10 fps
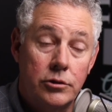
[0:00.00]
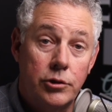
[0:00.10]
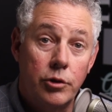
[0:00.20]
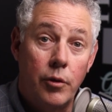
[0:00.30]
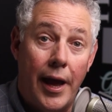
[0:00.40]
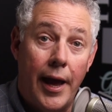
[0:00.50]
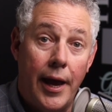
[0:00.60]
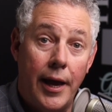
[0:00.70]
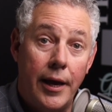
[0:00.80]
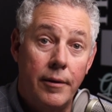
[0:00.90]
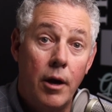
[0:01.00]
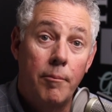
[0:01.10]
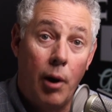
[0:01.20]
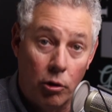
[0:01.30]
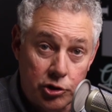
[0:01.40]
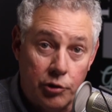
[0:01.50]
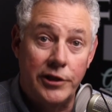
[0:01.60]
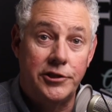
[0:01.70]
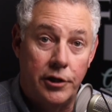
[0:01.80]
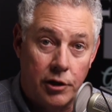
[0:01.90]
to a
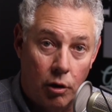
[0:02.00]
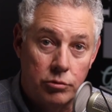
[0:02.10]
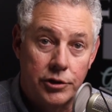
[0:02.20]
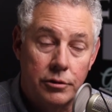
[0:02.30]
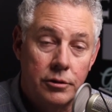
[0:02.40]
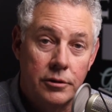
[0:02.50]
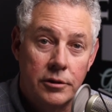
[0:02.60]
post-Christian culture.